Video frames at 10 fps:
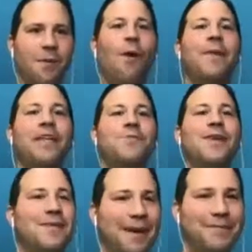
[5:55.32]
What made you
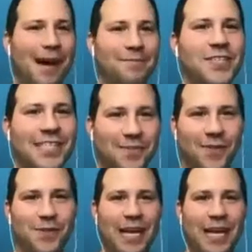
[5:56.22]
become an optometrist as
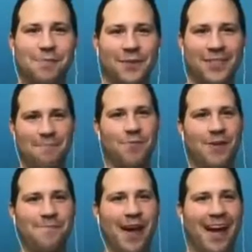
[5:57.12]
opposed to that
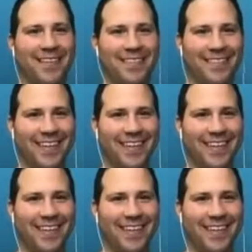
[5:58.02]
marine biologist?